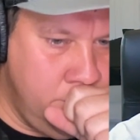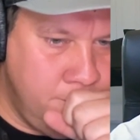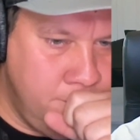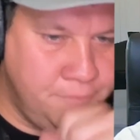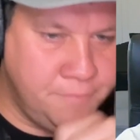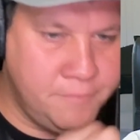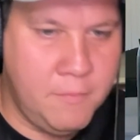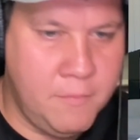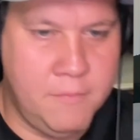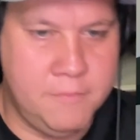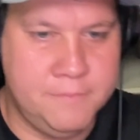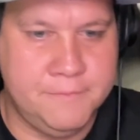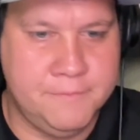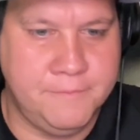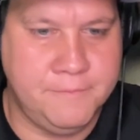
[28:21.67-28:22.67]

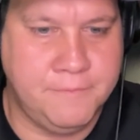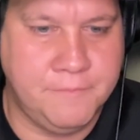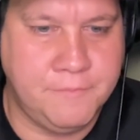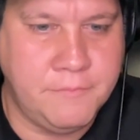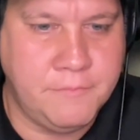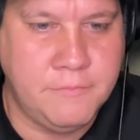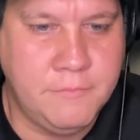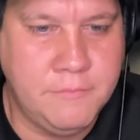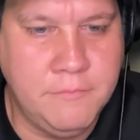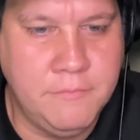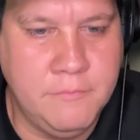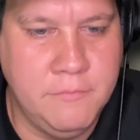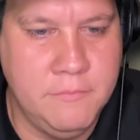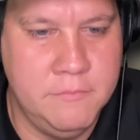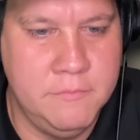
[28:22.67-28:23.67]

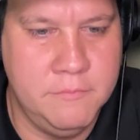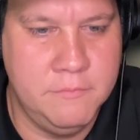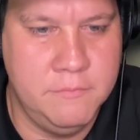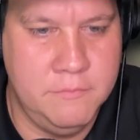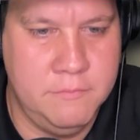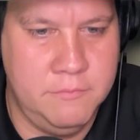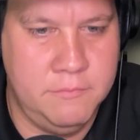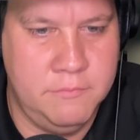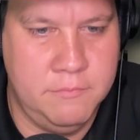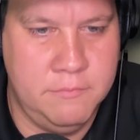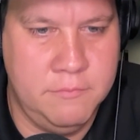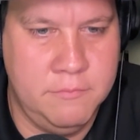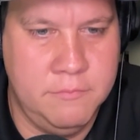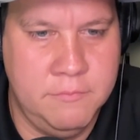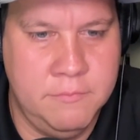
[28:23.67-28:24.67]

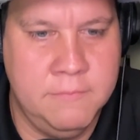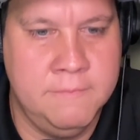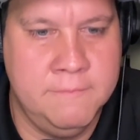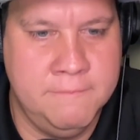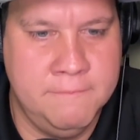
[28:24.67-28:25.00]
[no speech]